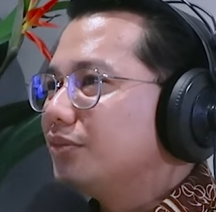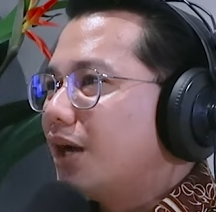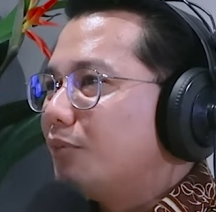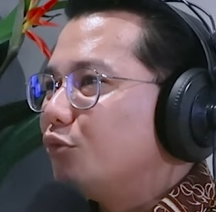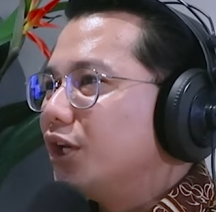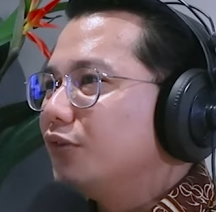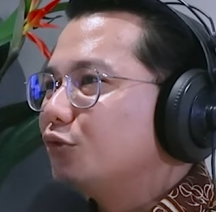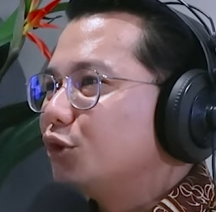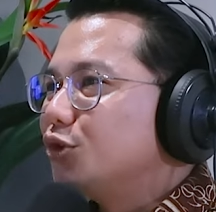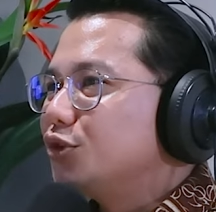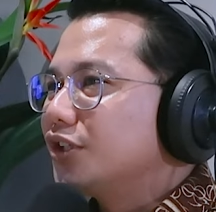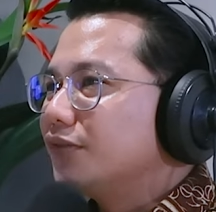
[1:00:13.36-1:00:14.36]
I'm waiting for
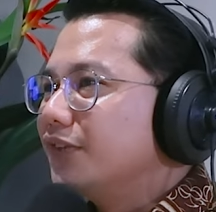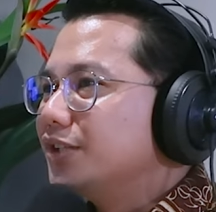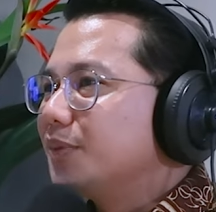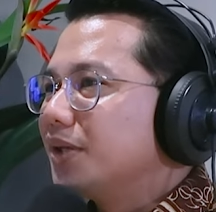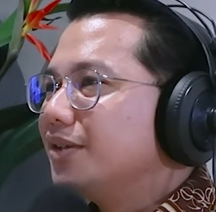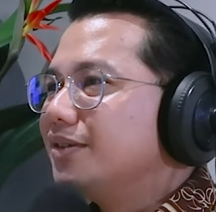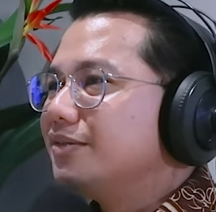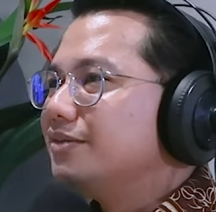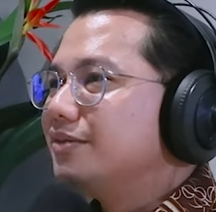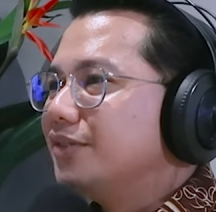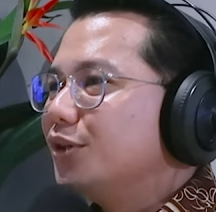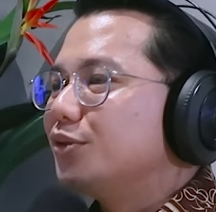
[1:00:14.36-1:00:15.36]
you to convince me.
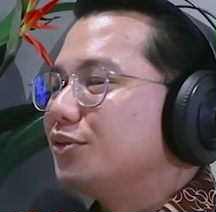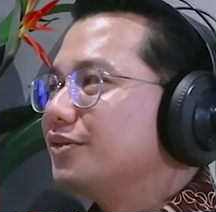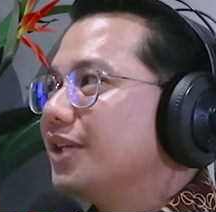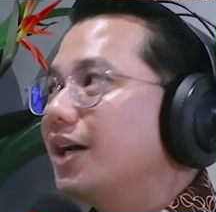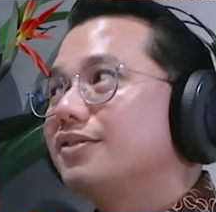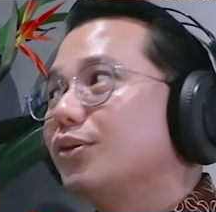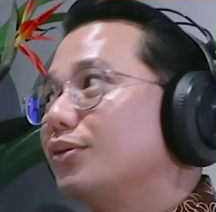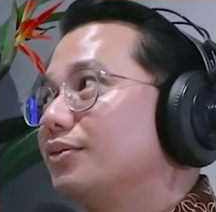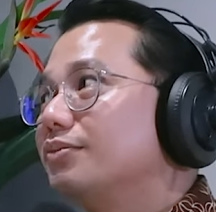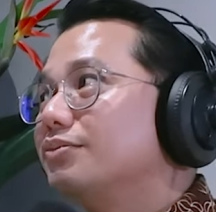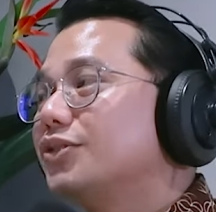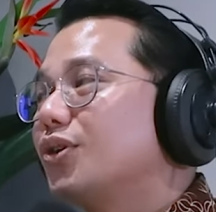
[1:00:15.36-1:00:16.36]
No,
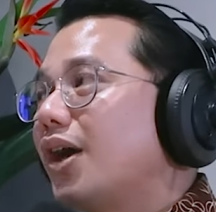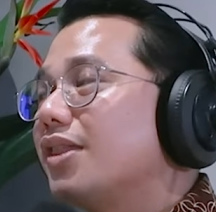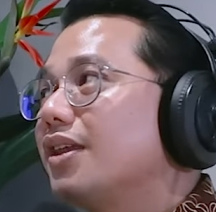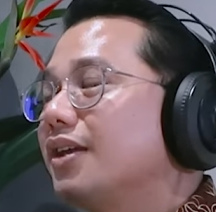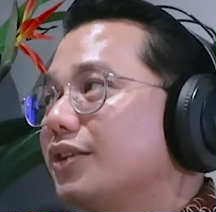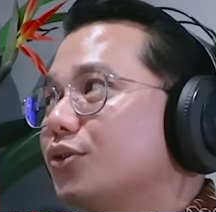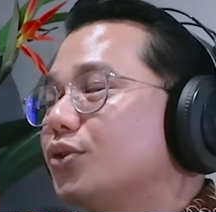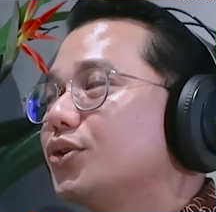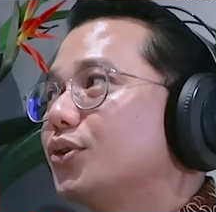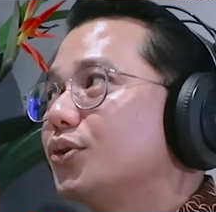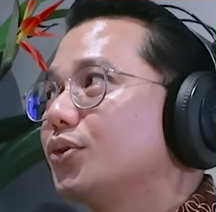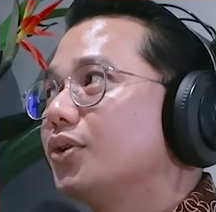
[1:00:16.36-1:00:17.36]
so I think that's
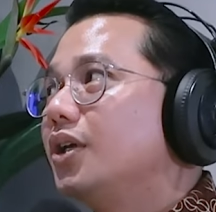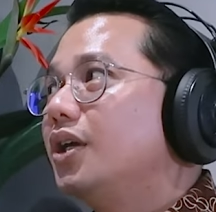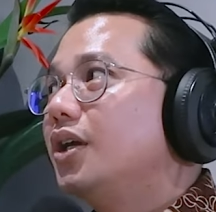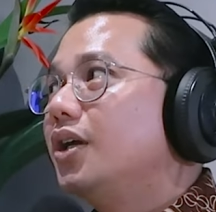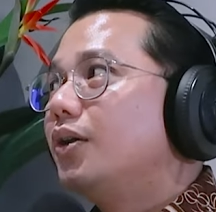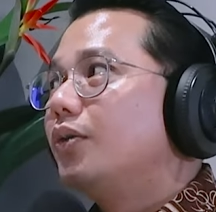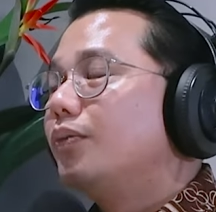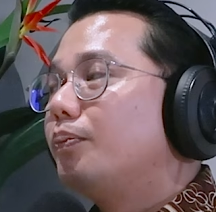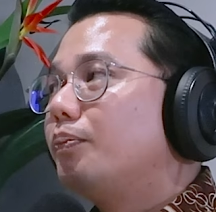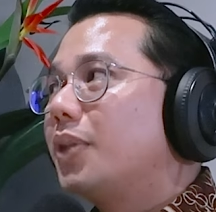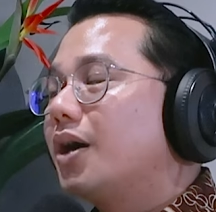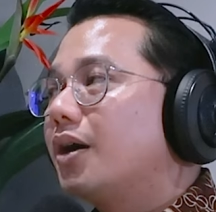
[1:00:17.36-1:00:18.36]
also
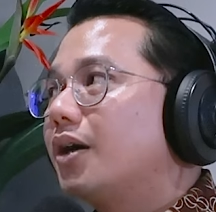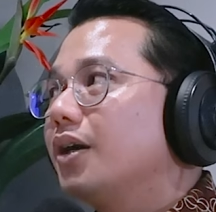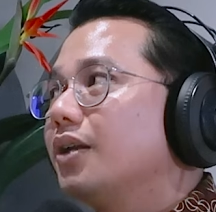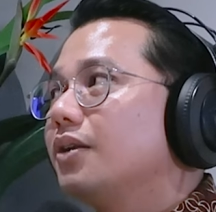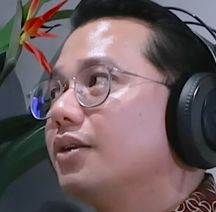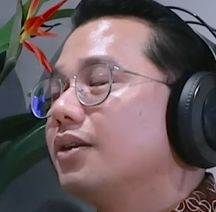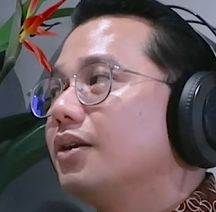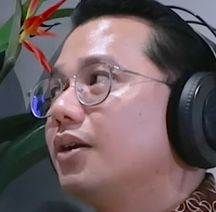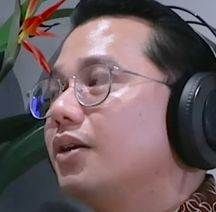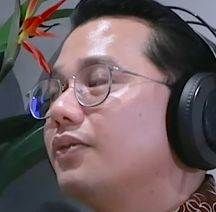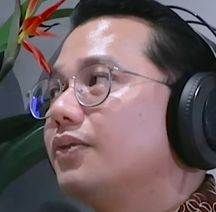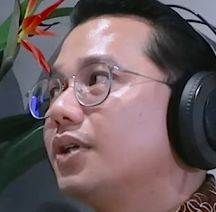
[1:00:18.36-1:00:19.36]
part
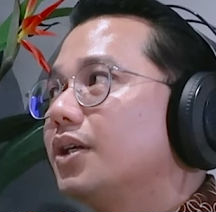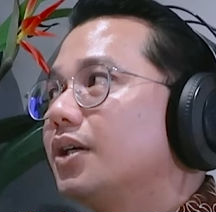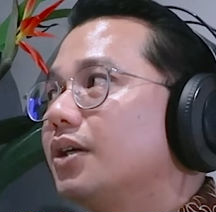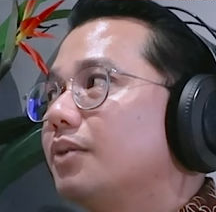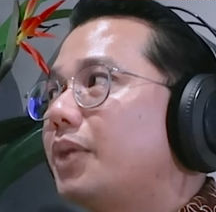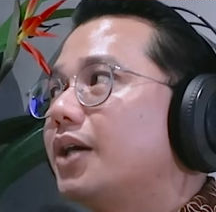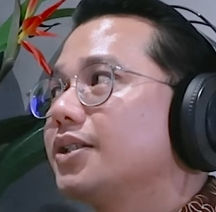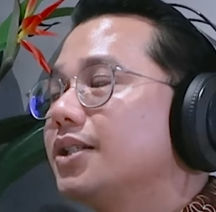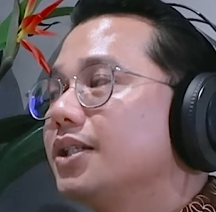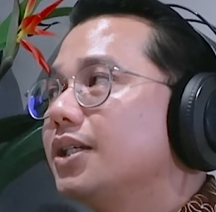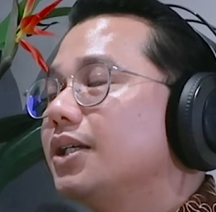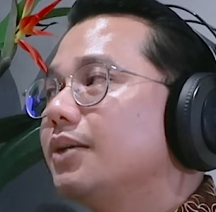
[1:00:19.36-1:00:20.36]
of
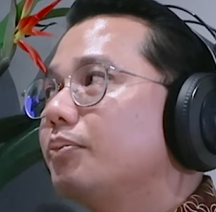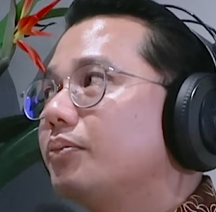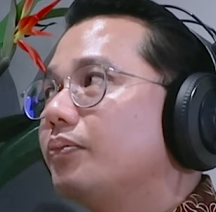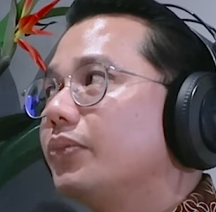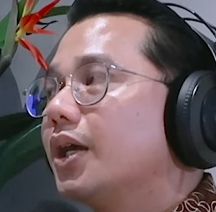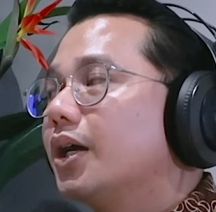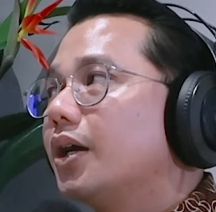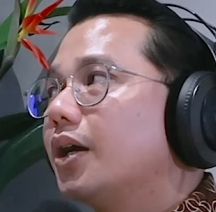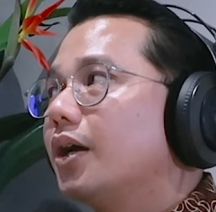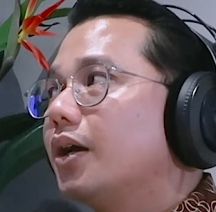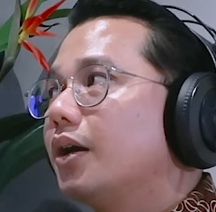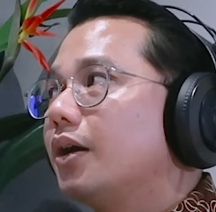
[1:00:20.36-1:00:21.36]
partially
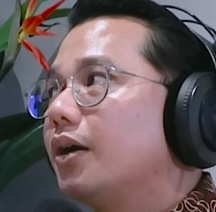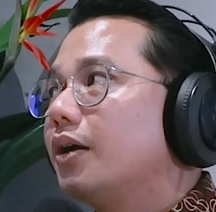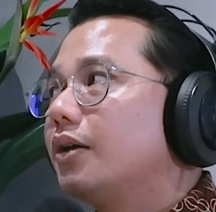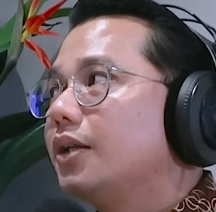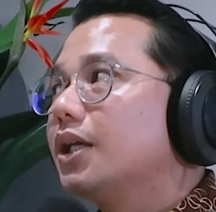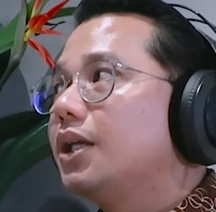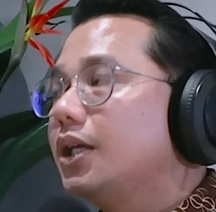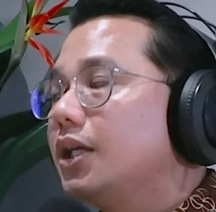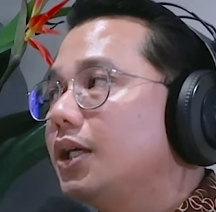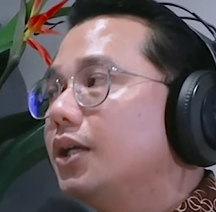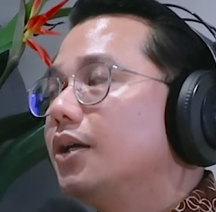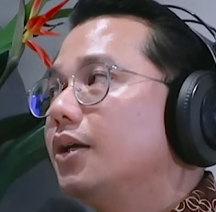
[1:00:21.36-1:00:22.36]
the
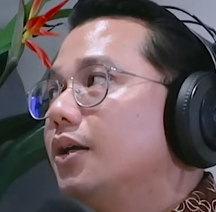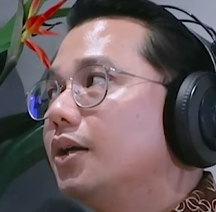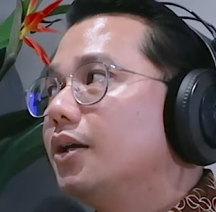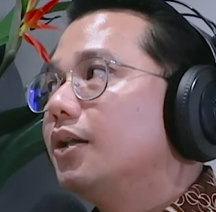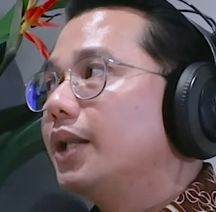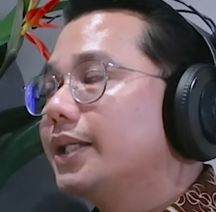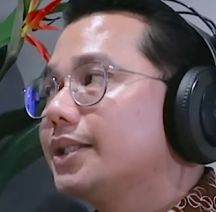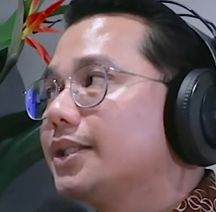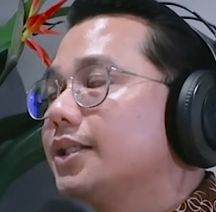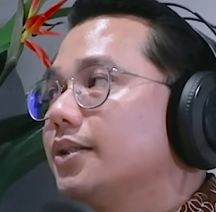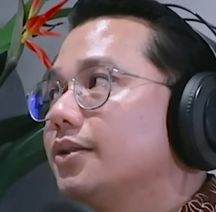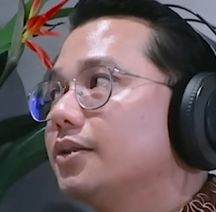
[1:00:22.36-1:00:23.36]
key
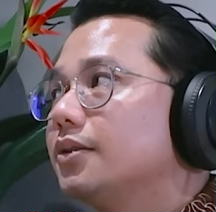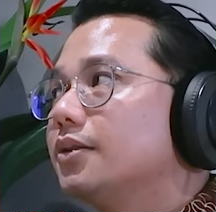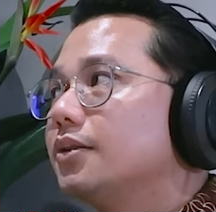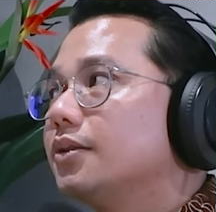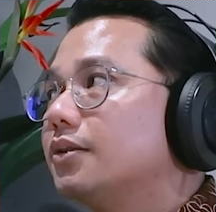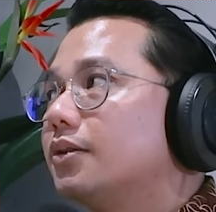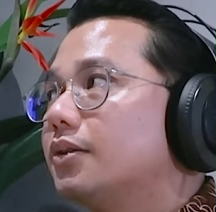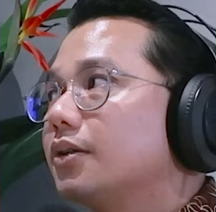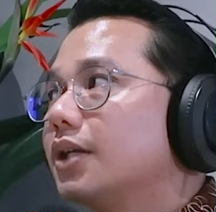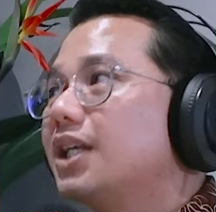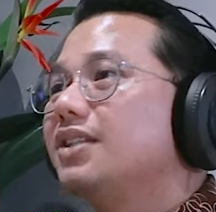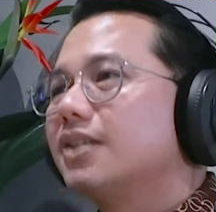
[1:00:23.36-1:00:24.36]
lesson or
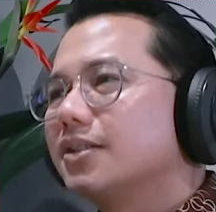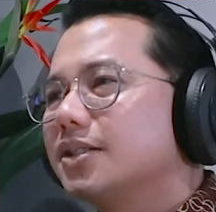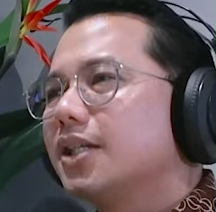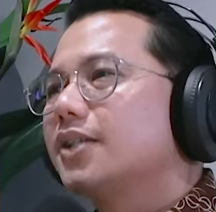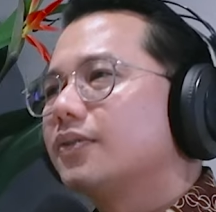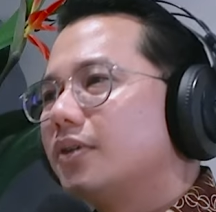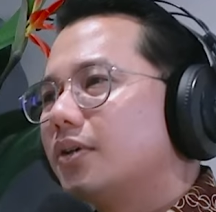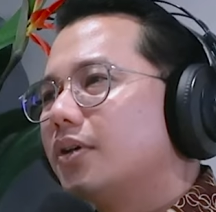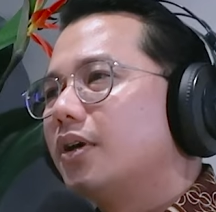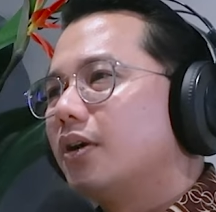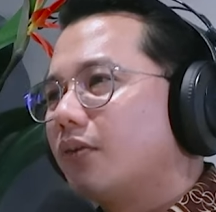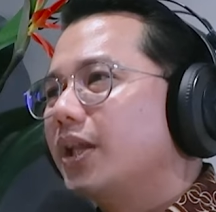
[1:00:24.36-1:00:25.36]
key success
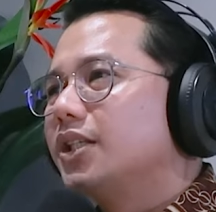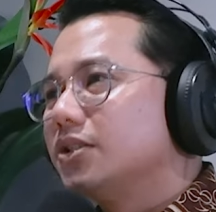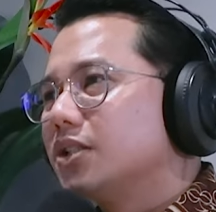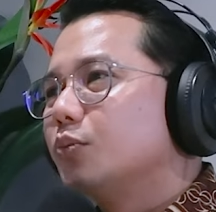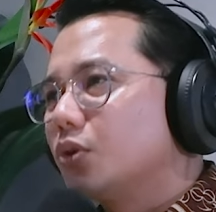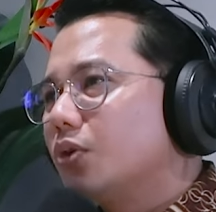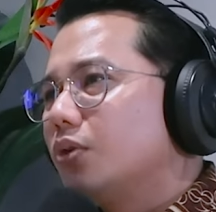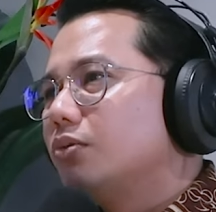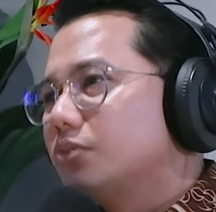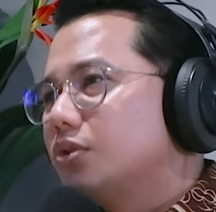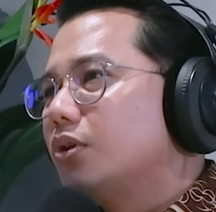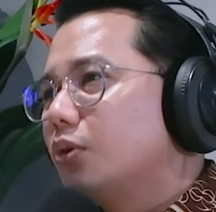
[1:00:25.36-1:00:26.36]
for our relationship to
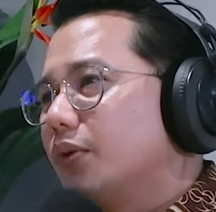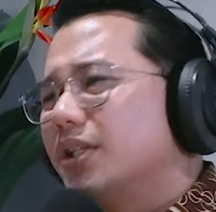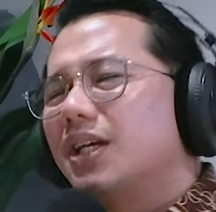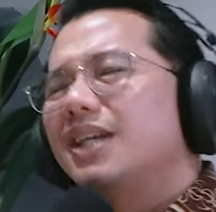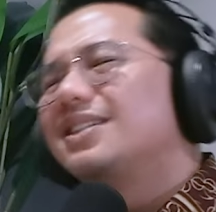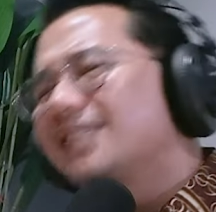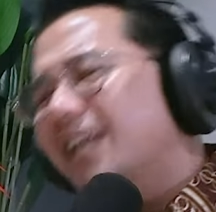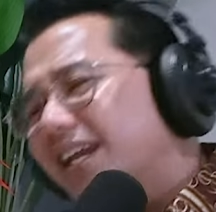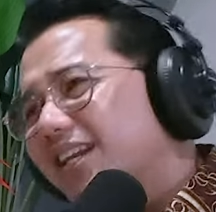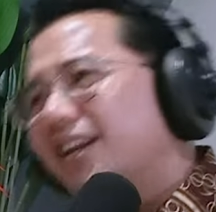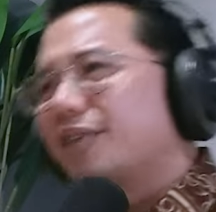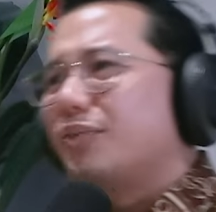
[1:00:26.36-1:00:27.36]
go with,
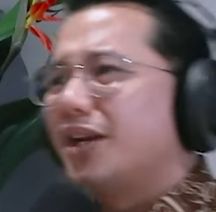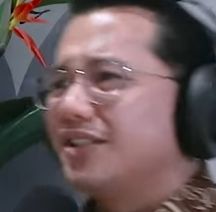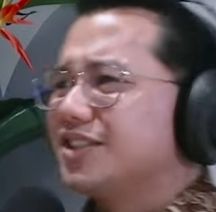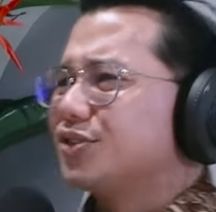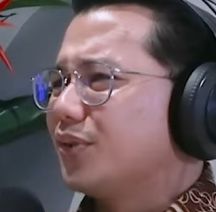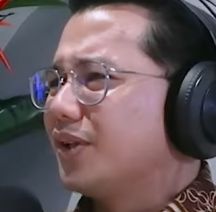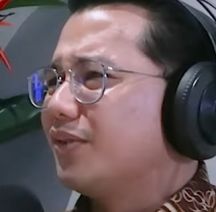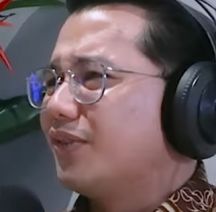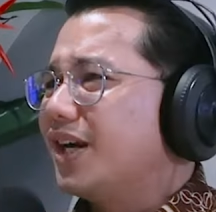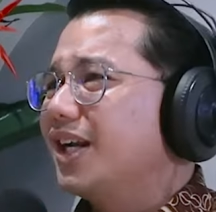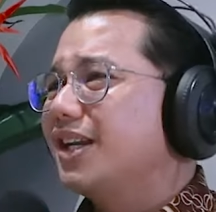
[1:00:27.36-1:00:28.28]
exactly like marriage as well, right?